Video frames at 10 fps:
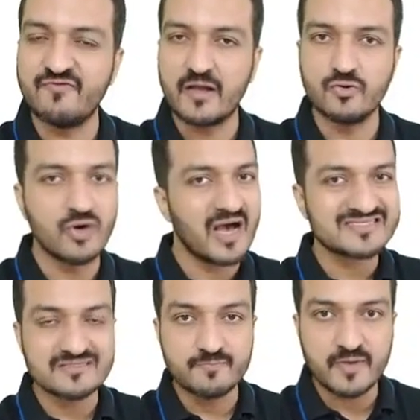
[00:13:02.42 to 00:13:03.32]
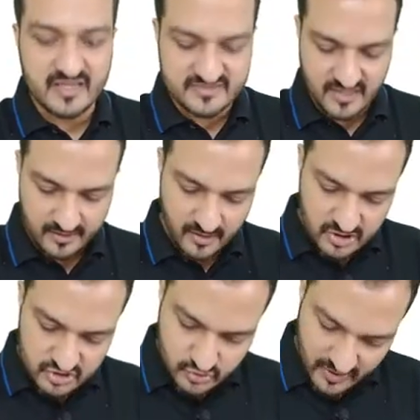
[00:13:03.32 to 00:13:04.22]
value. As simple as that.
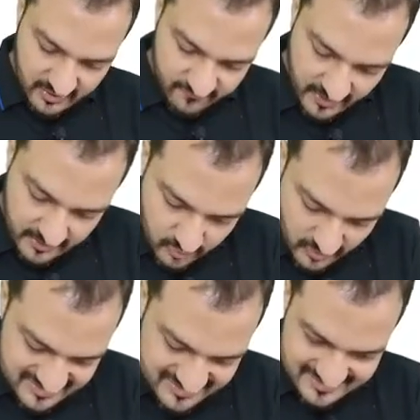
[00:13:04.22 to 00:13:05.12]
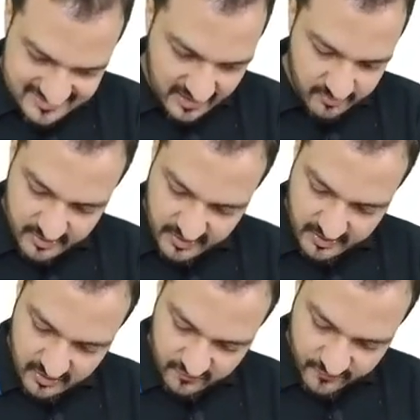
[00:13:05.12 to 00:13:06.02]
So a value is the time
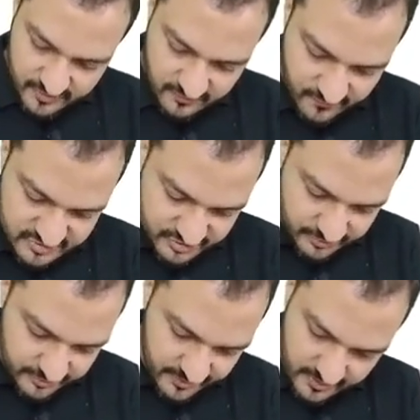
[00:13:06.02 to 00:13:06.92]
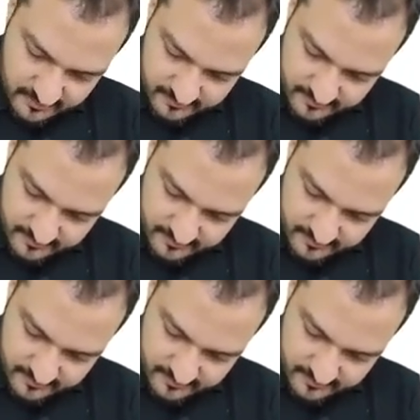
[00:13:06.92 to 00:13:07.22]
taken for the first unit.